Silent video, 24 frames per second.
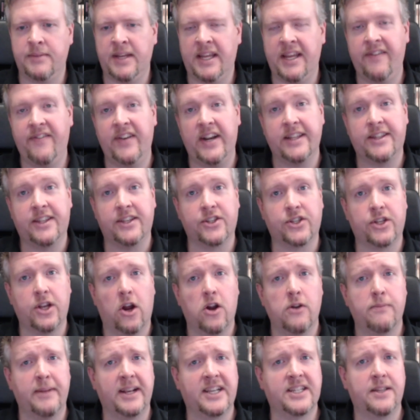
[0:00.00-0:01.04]
even at the
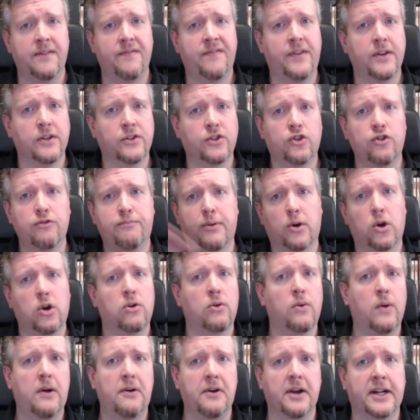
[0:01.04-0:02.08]
start, makes them feel super
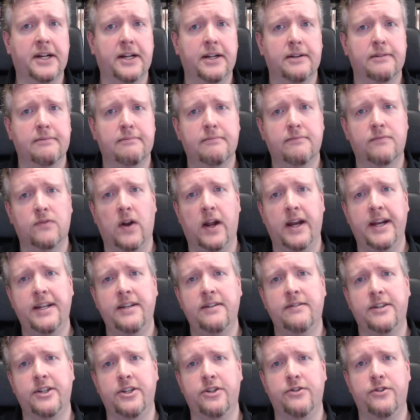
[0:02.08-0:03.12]
heroic, right?
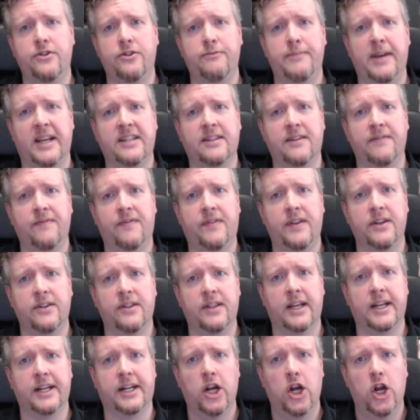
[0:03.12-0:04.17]
You make them feel
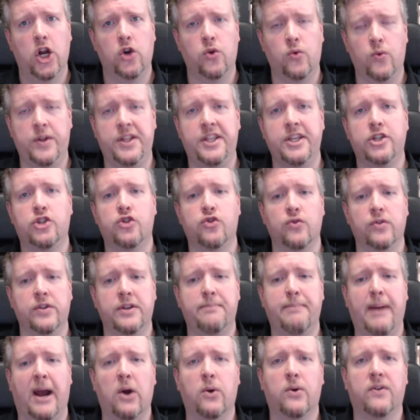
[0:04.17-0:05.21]
like really
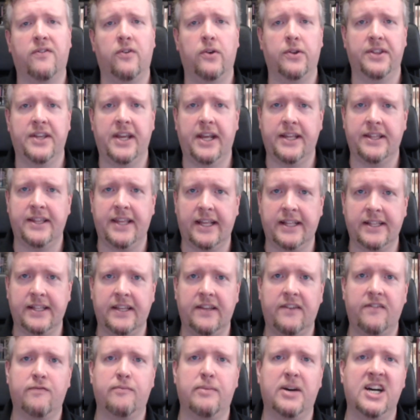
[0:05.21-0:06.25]
truly powerful. They
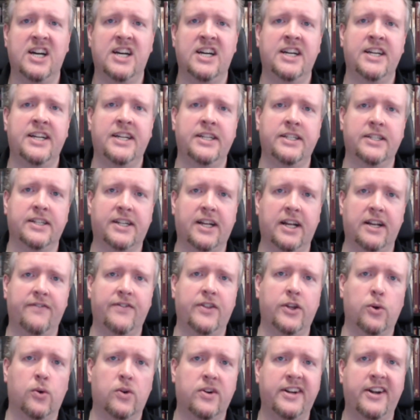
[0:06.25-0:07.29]
leave behind kind
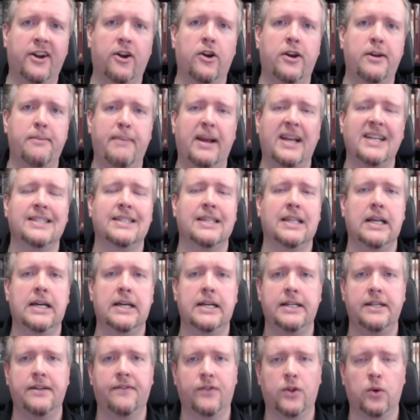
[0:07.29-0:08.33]
of the ordinary
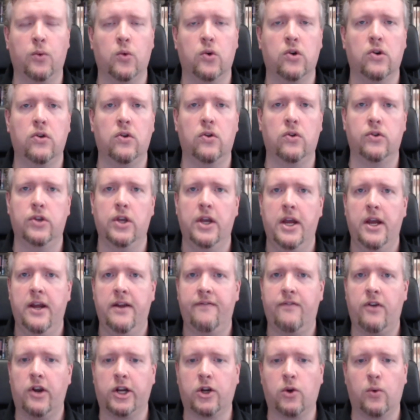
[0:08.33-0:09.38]
baseline of the world
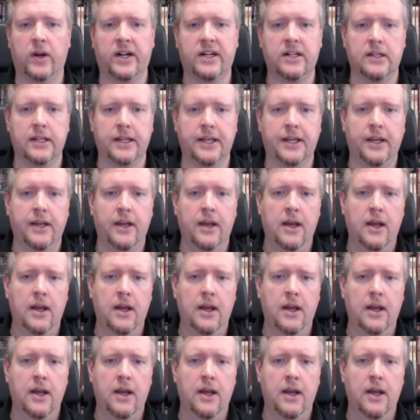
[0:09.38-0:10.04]
very quickly.